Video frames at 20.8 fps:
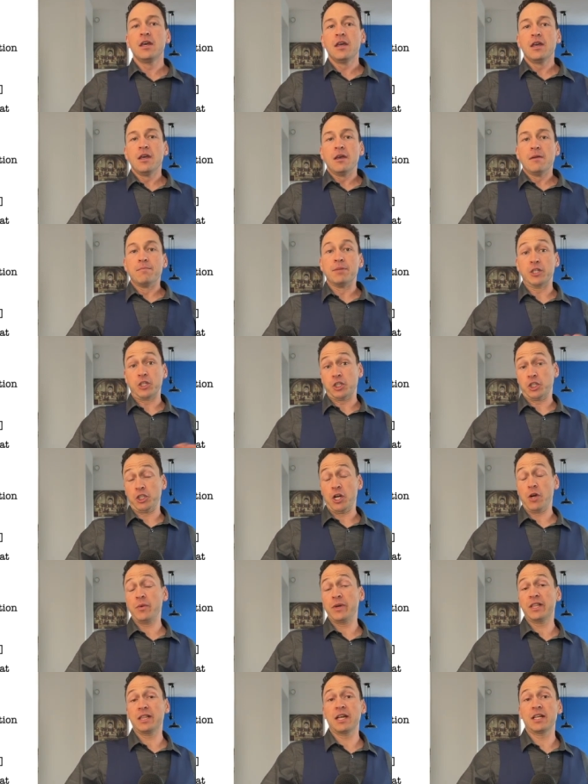But
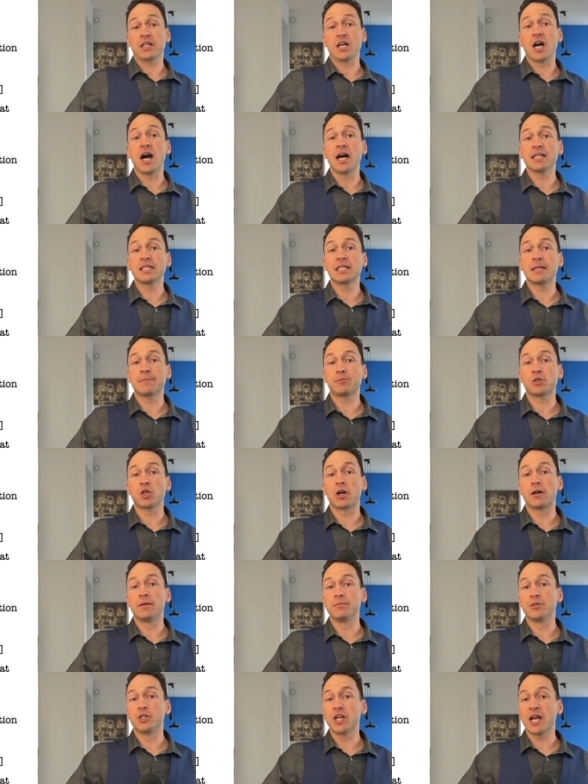showing that concepts are
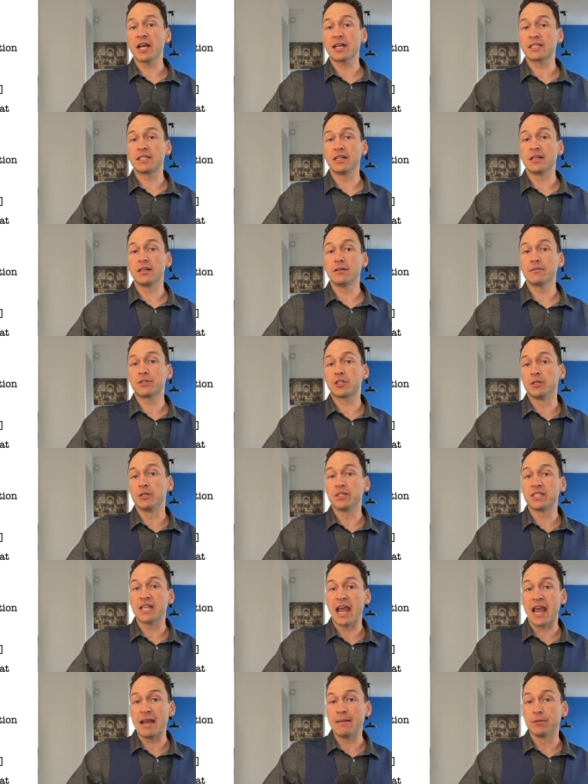objective, she
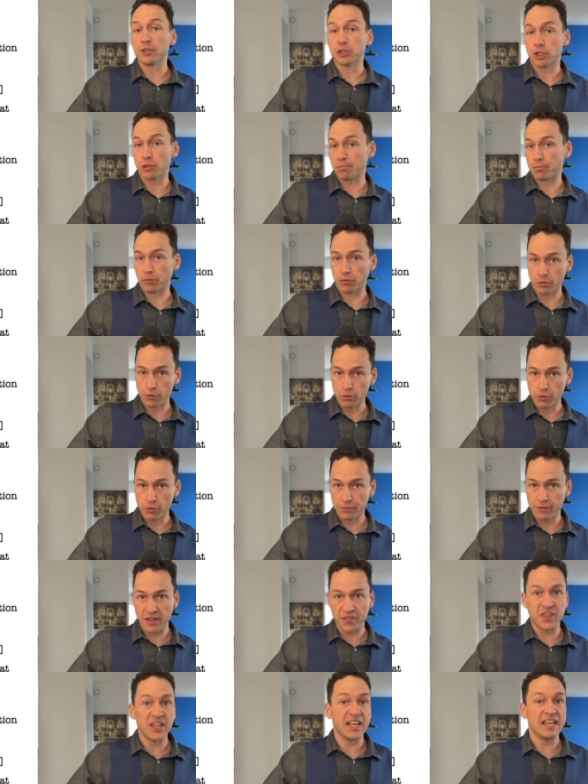was able to prove
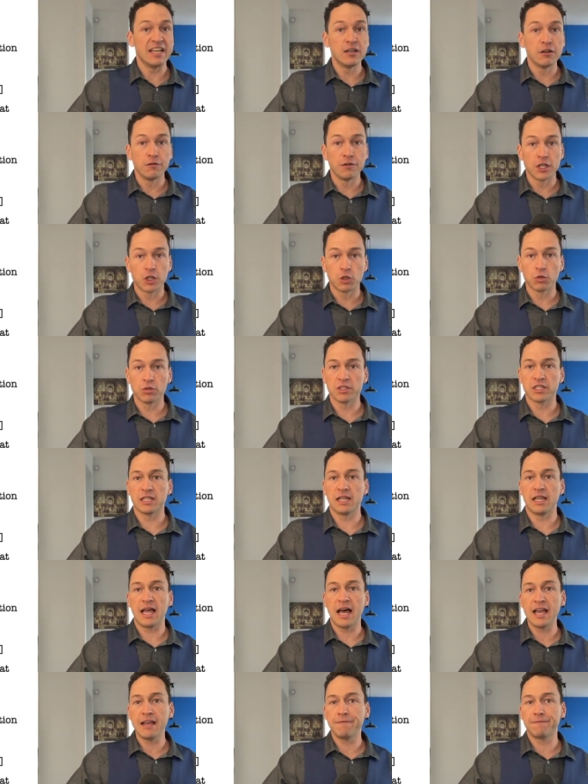that the individual's
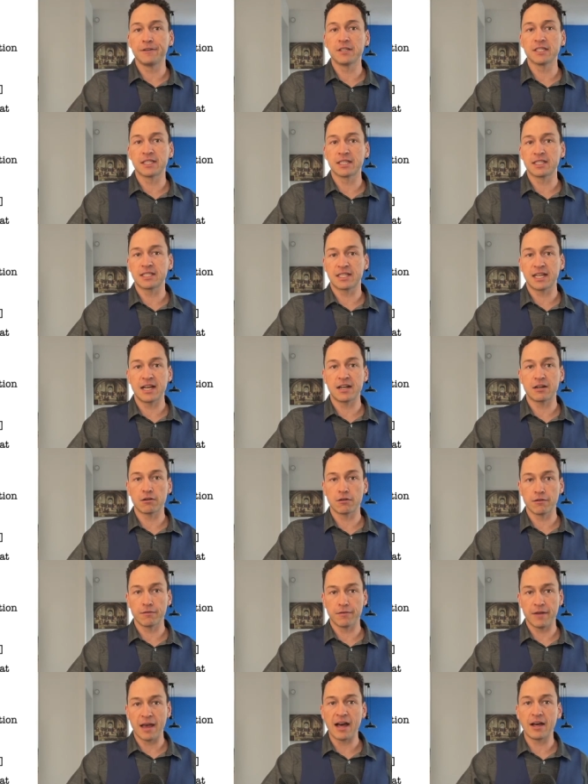life is the standard of
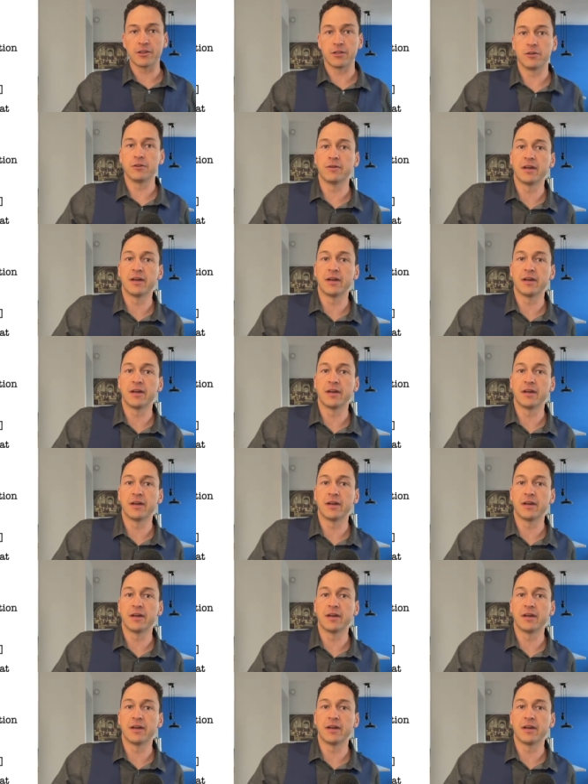value.